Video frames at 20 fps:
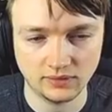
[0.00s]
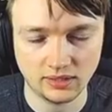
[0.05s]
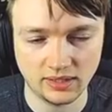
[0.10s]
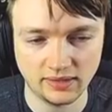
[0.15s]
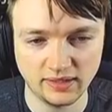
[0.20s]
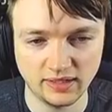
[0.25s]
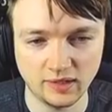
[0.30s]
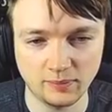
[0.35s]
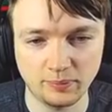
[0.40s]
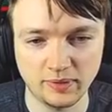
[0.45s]
I
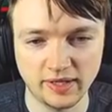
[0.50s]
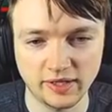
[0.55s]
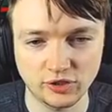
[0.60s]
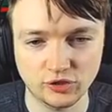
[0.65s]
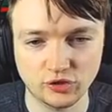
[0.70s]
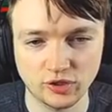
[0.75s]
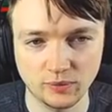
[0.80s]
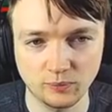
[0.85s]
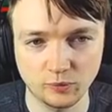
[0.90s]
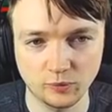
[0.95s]
think applying
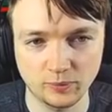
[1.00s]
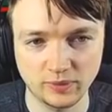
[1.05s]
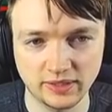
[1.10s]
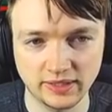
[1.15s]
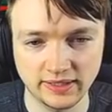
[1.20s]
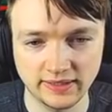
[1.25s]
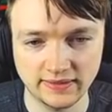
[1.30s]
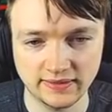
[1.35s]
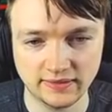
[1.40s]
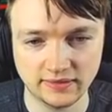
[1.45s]
Trip would be
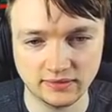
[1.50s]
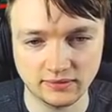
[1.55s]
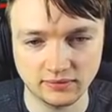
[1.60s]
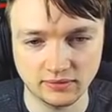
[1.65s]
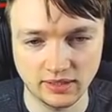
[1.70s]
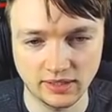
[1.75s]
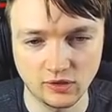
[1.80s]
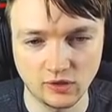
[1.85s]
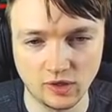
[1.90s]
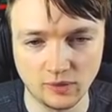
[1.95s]
nice.
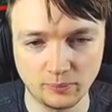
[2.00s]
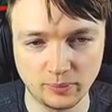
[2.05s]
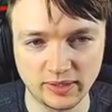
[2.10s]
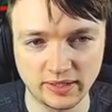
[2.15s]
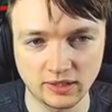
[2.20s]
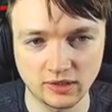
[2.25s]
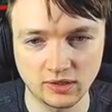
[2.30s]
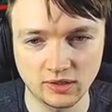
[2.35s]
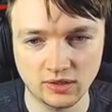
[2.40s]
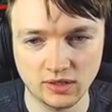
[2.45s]
I know I'm
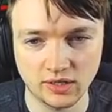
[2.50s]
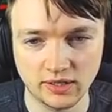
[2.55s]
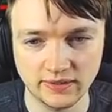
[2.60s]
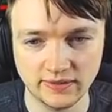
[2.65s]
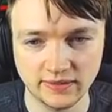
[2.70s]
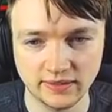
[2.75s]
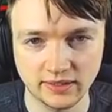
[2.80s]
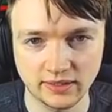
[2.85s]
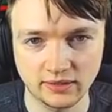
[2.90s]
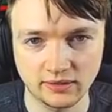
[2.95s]
playing a lot of
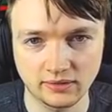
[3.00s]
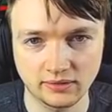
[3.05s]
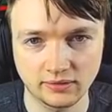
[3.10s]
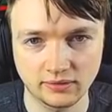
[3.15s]
cards here.